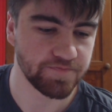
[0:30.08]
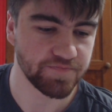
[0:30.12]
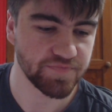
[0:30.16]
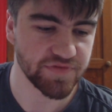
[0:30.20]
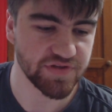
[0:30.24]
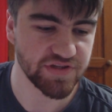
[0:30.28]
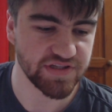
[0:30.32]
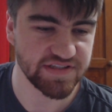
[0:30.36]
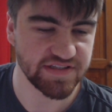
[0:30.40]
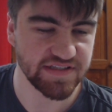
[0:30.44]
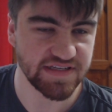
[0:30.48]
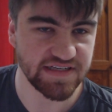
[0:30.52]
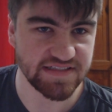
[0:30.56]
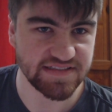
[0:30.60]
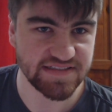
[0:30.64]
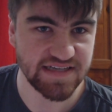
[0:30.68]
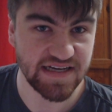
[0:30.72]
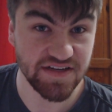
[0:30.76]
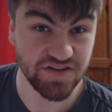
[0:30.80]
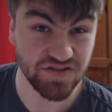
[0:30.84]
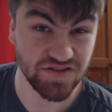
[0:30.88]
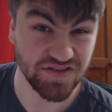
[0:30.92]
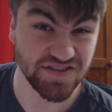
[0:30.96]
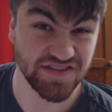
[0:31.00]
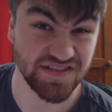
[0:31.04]
Nick
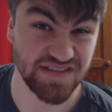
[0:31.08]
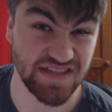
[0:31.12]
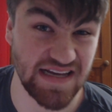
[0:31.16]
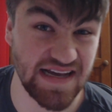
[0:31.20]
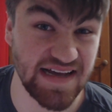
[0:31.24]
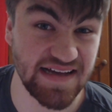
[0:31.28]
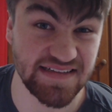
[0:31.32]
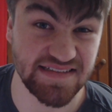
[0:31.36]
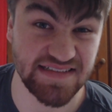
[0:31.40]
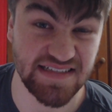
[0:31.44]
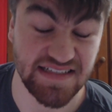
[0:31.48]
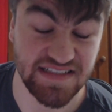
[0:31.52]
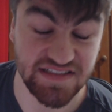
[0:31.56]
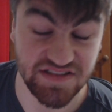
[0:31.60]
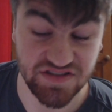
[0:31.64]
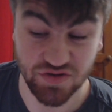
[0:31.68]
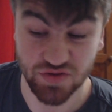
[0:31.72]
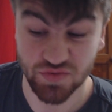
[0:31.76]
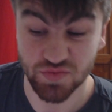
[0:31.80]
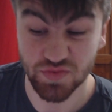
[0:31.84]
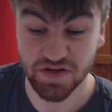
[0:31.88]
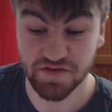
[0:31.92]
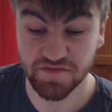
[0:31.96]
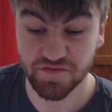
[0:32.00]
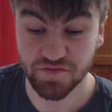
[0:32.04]
Dacos, as he
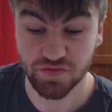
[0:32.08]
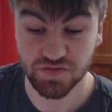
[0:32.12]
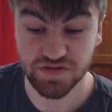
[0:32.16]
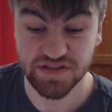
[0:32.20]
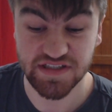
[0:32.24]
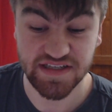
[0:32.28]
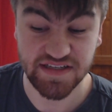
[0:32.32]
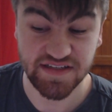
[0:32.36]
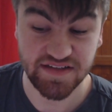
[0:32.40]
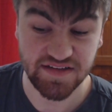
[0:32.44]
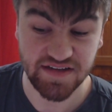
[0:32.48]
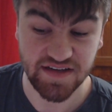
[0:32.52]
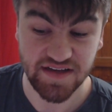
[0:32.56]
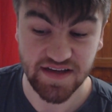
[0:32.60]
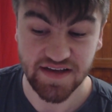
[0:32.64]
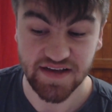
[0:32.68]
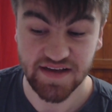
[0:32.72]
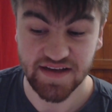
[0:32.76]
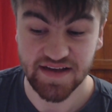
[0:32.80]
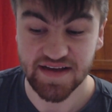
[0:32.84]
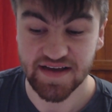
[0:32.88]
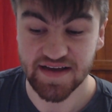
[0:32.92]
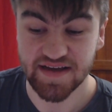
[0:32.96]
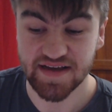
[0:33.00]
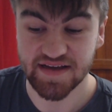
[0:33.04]
scored 114,
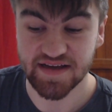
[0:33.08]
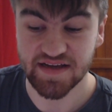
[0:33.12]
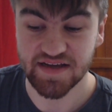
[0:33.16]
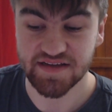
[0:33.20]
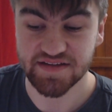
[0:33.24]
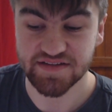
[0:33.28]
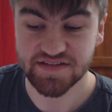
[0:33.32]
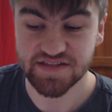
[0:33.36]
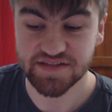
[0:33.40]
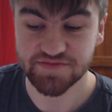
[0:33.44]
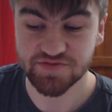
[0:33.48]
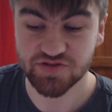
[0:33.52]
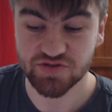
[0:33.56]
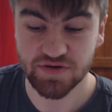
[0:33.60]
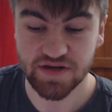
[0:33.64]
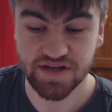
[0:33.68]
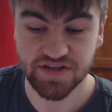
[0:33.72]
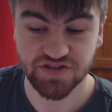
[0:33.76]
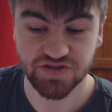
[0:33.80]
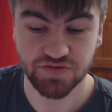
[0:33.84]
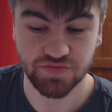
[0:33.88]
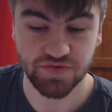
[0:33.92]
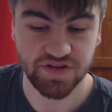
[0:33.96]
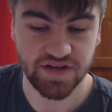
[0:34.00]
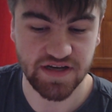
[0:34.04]
and Tim
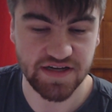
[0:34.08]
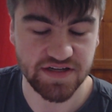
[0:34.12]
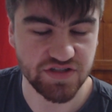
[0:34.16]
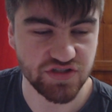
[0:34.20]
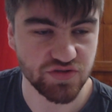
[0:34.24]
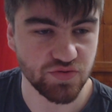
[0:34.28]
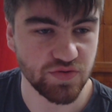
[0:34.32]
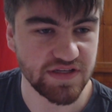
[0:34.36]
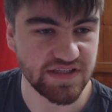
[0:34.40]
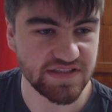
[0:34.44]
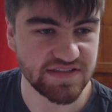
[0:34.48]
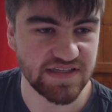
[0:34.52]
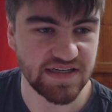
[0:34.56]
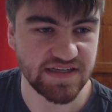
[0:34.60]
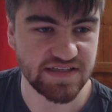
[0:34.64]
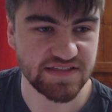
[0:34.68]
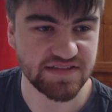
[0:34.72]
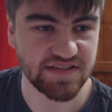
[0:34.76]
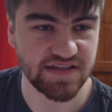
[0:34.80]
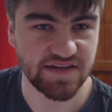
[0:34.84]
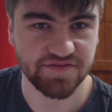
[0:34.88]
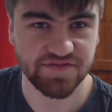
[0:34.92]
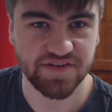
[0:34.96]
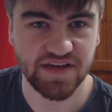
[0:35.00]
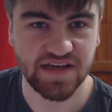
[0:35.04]
Taranto with like 20 seconds
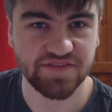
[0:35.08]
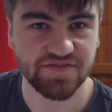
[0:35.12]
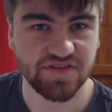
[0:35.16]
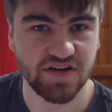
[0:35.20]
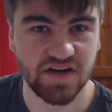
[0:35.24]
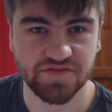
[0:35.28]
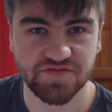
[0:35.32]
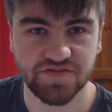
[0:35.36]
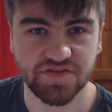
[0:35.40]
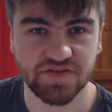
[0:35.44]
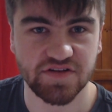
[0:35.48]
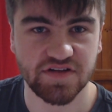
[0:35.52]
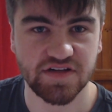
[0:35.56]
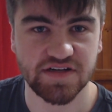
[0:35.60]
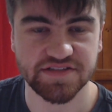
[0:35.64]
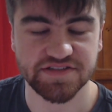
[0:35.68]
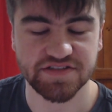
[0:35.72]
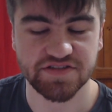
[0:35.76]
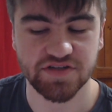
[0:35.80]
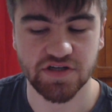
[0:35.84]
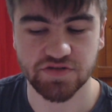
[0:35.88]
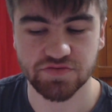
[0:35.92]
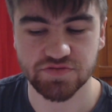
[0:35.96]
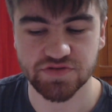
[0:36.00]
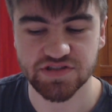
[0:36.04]
left, even after the last
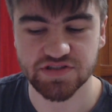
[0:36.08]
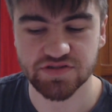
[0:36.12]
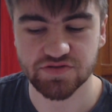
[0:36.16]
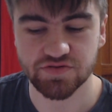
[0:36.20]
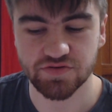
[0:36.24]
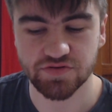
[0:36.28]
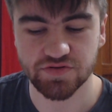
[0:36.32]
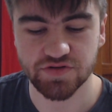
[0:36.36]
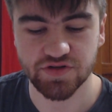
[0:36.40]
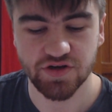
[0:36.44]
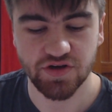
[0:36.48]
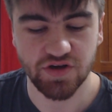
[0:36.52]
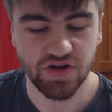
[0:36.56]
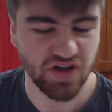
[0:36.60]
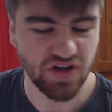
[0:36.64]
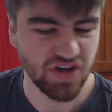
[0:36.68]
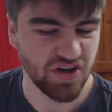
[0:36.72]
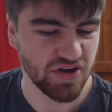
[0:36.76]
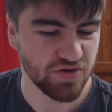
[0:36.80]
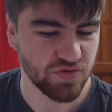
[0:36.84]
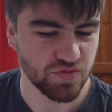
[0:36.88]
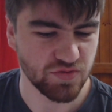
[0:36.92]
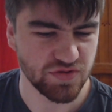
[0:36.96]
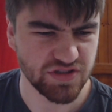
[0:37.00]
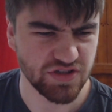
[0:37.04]
goal was scored,
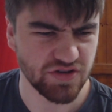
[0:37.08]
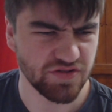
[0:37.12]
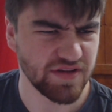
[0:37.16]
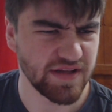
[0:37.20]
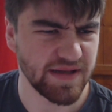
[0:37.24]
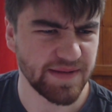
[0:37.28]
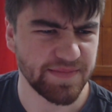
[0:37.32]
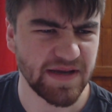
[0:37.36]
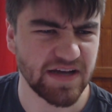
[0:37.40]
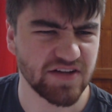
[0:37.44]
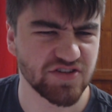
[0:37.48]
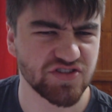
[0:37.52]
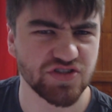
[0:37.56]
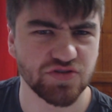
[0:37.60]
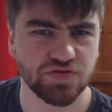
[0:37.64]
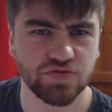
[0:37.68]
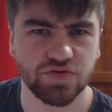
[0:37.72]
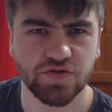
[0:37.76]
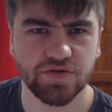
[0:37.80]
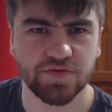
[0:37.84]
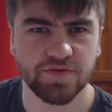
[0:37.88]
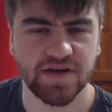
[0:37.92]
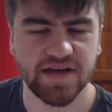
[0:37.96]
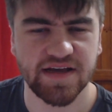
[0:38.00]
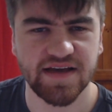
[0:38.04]
was only about 2 or
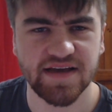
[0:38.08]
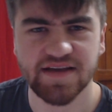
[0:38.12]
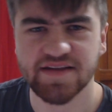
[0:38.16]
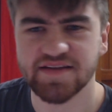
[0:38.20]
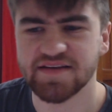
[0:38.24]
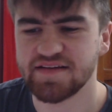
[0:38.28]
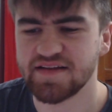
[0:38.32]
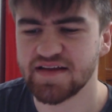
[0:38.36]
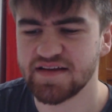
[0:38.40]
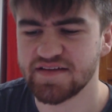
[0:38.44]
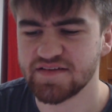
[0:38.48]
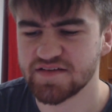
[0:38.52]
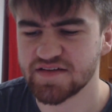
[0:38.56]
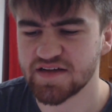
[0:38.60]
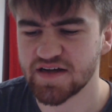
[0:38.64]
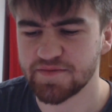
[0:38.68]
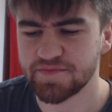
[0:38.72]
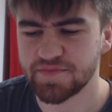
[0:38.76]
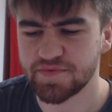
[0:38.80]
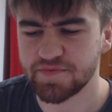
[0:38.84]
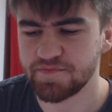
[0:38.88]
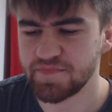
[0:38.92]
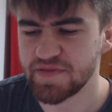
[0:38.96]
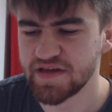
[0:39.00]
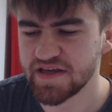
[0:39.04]
3 ahead and ended
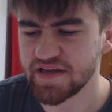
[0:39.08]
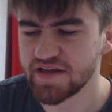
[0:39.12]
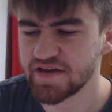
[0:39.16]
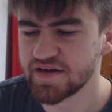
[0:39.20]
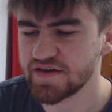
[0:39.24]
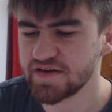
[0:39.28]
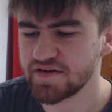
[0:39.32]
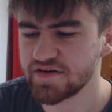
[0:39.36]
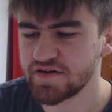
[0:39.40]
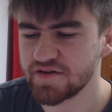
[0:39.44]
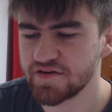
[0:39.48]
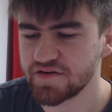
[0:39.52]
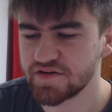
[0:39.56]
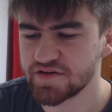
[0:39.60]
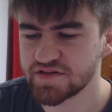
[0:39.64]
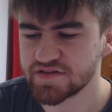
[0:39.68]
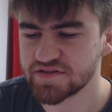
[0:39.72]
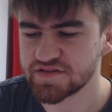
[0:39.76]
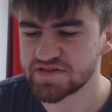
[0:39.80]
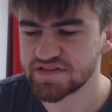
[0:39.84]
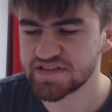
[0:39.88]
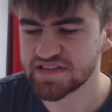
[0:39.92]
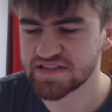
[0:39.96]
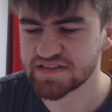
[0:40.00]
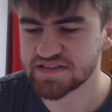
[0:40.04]
up being
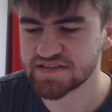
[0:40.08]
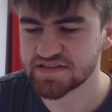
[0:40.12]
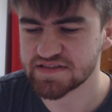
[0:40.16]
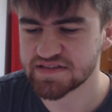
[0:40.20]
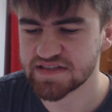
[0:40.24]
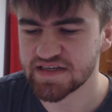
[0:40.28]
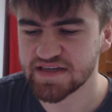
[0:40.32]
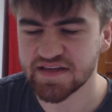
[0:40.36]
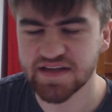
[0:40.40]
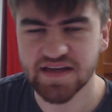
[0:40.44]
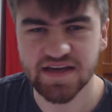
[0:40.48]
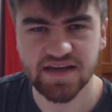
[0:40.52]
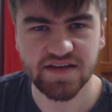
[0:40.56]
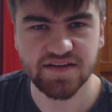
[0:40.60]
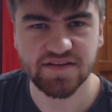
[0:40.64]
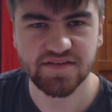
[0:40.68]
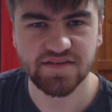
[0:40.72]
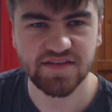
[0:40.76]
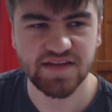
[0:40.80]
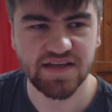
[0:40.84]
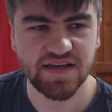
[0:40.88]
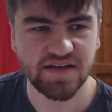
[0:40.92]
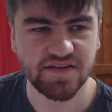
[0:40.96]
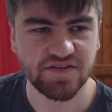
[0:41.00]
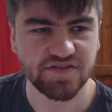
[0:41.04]
16 ahead in
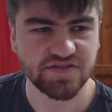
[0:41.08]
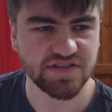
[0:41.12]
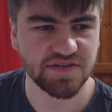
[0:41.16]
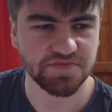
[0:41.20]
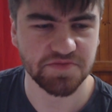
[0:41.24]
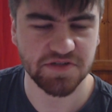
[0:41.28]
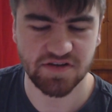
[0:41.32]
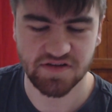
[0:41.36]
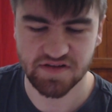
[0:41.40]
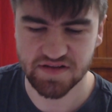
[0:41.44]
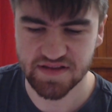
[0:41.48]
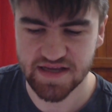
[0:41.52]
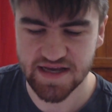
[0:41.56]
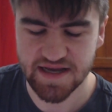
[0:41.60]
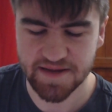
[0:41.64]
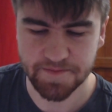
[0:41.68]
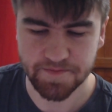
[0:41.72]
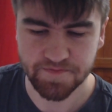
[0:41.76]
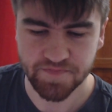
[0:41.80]
the end, something like that.